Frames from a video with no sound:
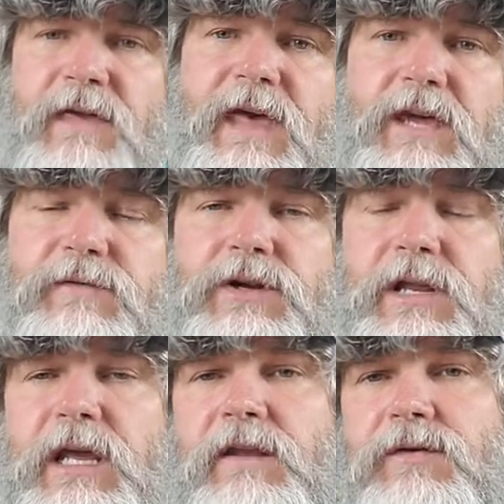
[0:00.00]
I thank you for
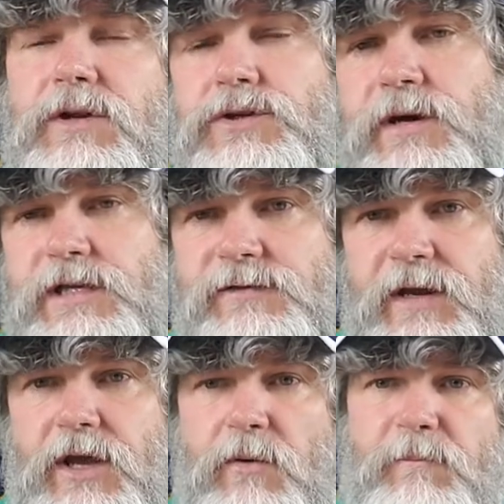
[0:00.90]
tuning in. If you enjoyed this
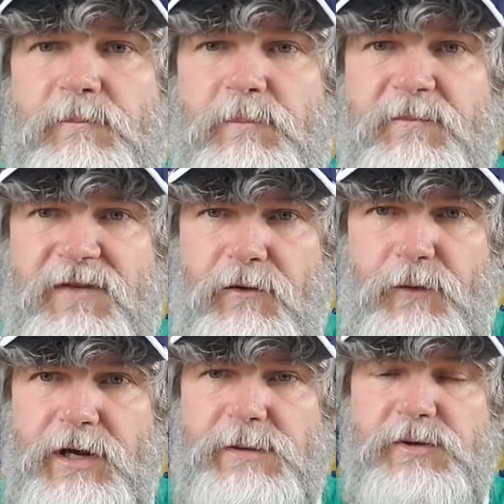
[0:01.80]
video, feel
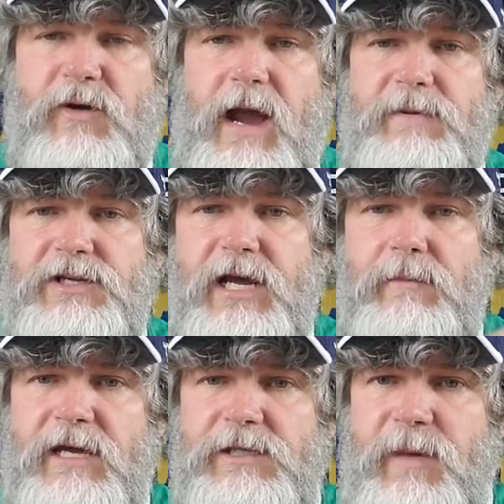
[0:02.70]
free to subscribe to the
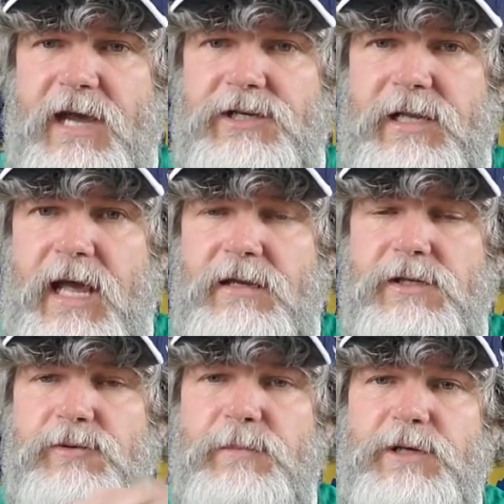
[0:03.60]
channel by smashing that
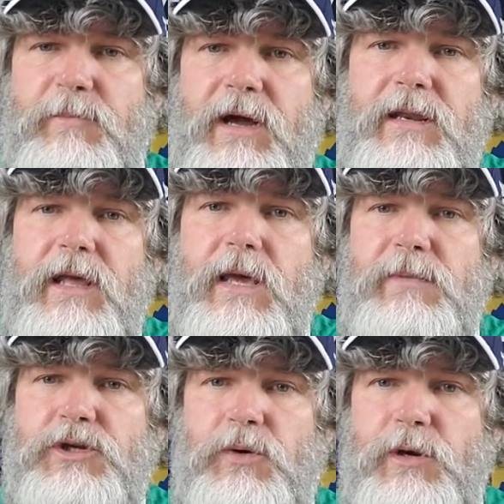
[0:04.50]
subscription button.
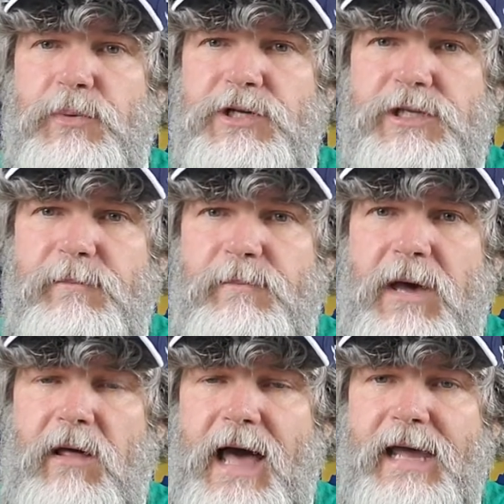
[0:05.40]
Be sure to push the
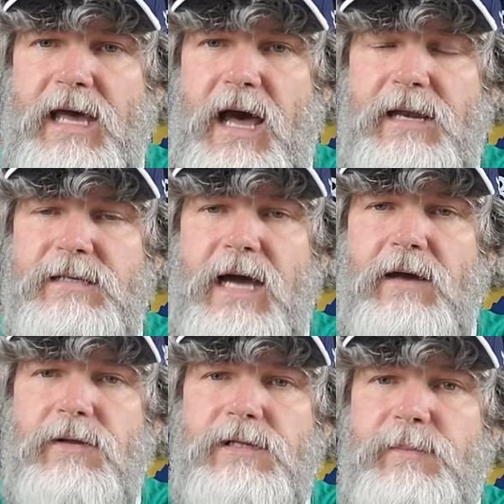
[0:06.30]
bell icon,
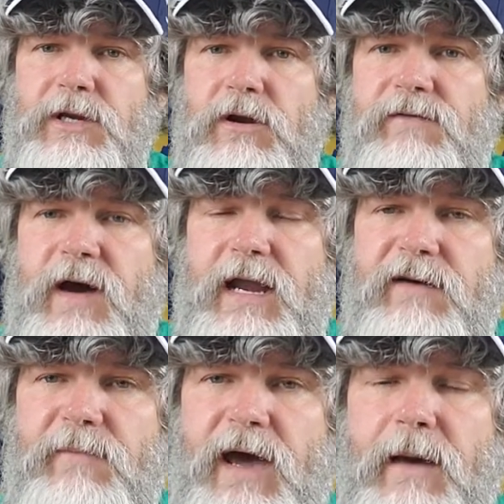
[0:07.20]
toggle it to be notified
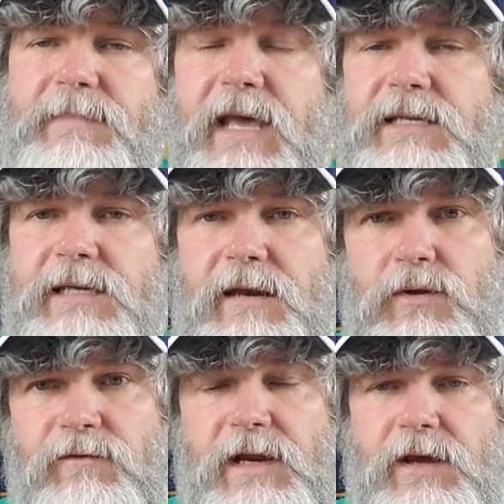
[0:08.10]
of my updates and
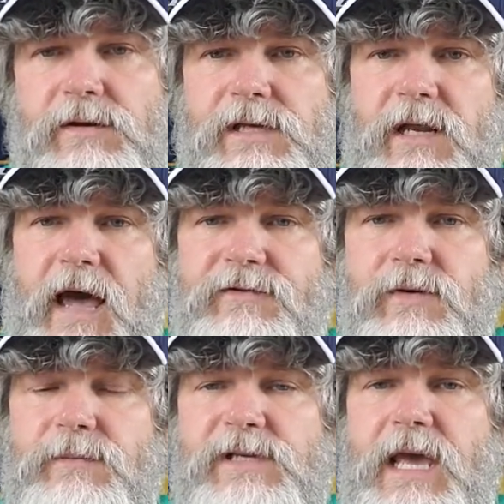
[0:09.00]
new videos and live
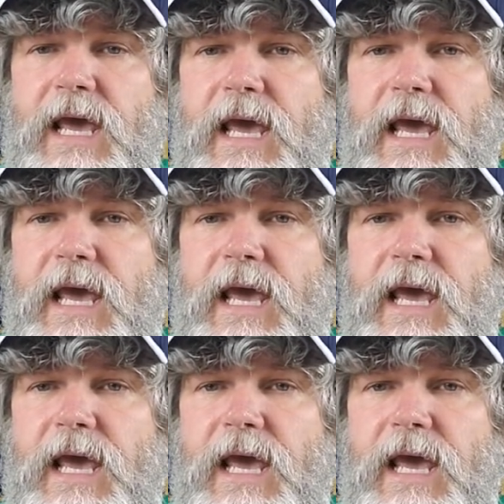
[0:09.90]
streams.